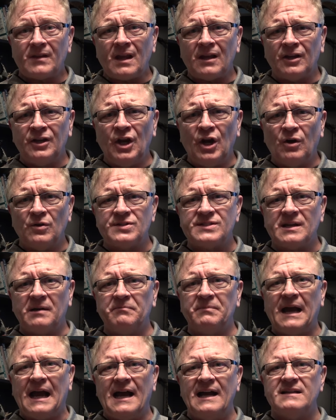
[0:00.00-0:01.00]
You know,
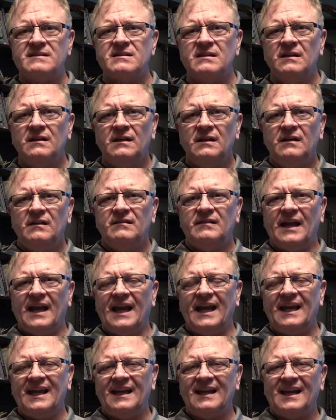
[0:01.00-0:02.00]
some guys,
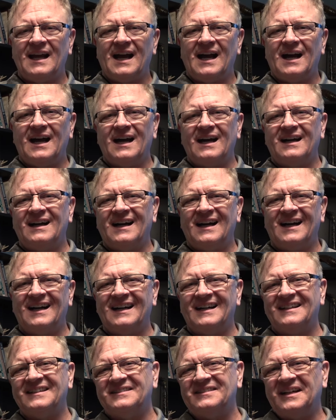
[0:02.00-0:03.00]
they
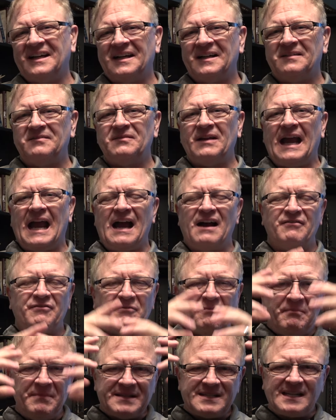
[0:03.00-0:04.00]

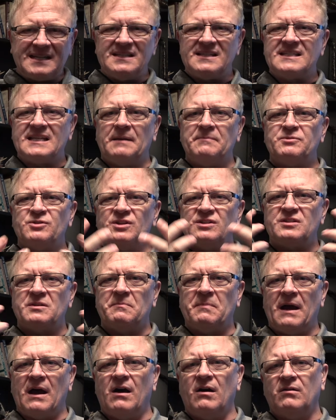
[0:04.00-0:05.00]
have misconceptions
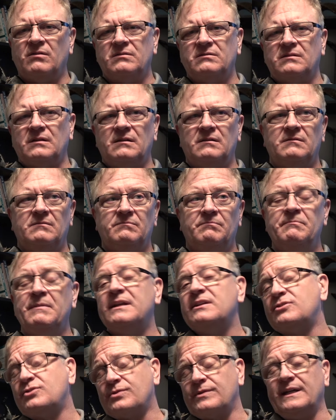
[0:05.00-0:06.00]
about
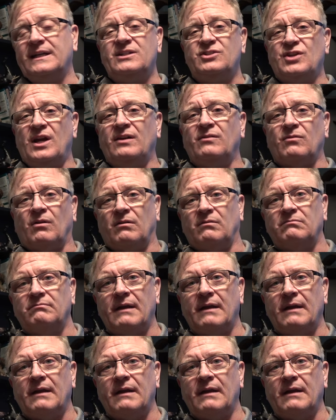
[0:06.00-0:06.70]
ministry in general.